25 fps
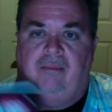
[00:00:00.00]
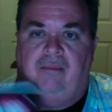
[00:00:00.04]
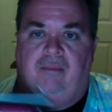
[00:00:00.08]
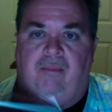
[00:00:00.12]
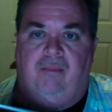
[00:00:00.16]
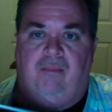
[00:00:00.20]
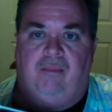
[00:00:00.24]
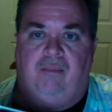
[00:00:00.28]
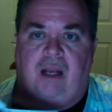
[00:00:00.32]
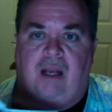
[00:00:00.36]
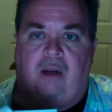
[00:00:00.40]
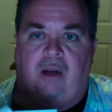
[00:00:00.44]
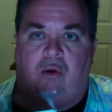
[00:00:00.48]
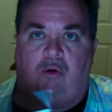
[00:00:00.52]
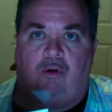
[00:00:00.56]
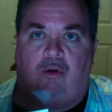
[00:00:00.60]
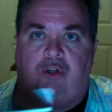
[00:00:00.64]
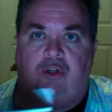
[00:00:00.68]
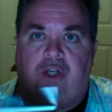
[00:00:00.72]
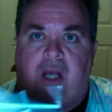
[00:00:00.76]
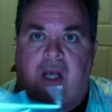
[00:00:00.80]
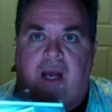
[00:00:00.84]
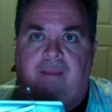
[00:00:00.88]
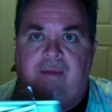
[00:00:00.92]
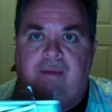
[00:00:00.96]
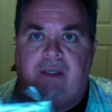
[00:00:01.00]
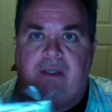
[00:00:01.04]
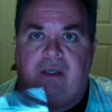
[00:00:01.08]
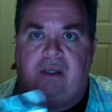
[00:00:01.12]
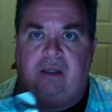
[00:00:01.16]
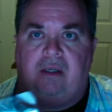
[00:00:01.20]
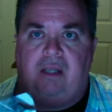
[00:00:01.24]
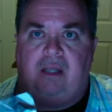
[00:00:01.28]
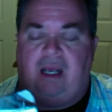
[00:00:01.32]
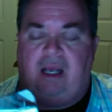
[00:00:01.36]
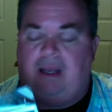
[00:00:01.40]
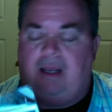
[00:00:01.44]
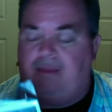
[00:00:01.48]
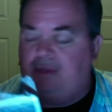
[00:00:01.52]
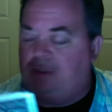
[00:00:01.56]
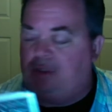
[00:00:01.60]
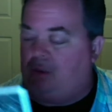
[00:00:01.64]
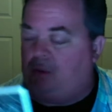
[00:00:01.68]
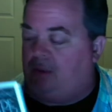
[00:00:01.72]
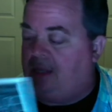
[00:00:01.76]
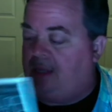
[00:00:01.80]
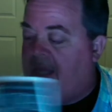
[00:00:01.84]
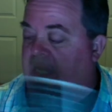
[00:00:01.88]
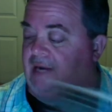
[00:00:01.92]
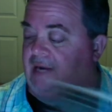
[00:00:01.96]
my local shops
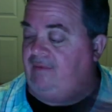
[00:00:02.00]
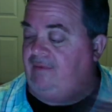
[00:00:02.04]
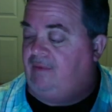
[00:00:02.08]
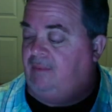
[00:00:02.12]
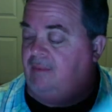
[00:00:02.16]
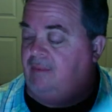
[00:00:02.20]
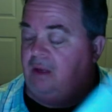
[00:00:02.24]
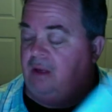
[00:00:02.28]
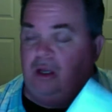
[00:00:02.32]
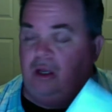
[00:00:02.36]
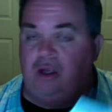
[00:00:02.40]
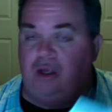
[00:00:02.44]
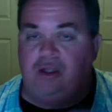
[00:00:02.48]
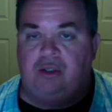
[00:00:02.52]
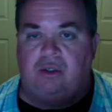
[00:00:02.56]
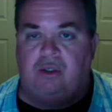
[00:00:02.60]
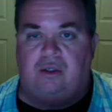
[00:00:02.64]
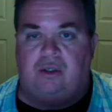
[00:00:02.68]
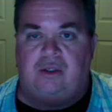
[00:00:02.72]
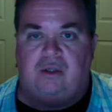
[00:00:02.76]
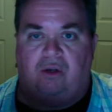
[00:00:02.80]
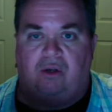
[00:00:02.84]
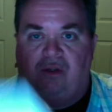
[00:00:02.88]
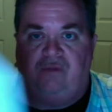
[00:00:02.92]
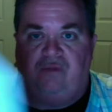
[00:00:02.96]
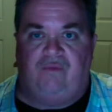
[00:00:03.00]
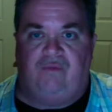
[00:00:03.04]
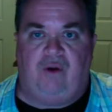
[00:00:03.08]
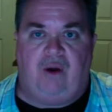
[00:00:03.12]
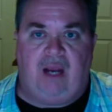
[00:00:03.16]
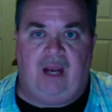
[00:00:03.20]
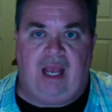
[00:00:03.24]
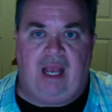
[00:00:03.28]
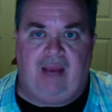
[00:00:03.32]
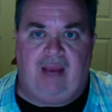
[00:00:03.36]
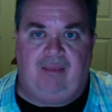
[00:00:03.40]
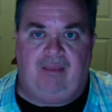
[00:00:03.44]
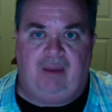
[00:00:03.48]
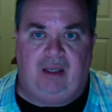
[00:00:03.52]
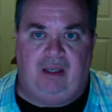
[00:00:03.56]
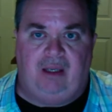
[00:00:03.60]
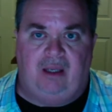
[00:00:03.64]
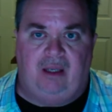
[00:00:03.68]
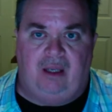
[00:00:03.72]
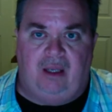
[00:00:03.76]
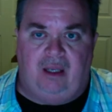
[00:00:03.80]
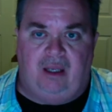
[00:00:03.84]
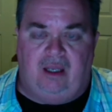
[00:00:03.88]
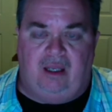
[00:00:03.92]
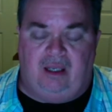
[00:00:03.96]
sold out of them, so I was very happy
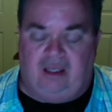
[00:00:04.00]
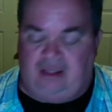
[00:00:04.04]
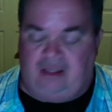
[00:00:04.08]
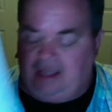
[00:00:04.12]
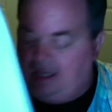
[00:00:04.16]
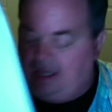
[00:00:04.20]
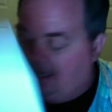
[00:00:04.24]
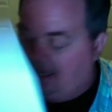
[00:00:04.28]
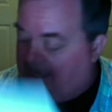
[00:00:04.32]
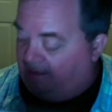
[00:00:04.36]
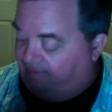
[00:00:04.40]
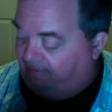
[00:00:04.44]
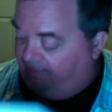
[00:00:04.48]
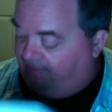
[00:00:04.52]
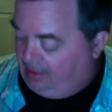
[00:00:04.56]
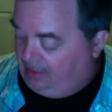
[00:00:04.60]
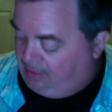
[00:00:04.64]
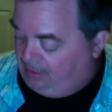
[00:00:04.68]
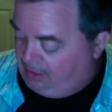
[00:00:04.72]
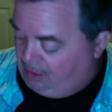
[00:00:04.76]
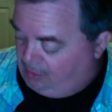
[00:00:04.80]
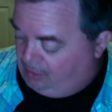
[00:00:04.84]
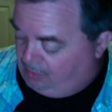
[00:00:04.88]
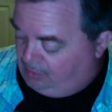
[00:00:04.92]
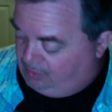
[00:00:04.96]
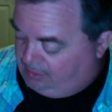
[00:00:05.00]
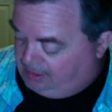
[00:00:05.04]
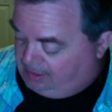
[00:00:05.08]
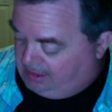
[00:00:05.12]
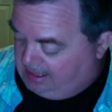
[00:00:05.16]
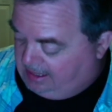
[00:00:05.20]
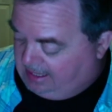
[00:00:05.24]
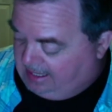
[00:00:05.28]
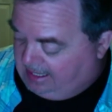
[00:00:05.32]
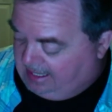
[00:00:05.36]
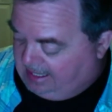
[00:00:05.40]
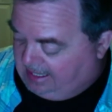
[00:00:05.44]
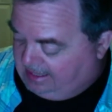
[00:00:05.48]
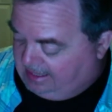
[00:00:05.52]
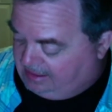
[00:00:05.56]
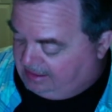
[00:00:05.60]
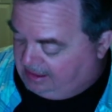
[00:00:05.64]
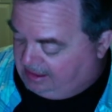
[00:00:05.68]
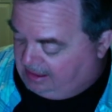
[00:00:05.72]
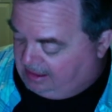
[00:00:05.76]
that I found those at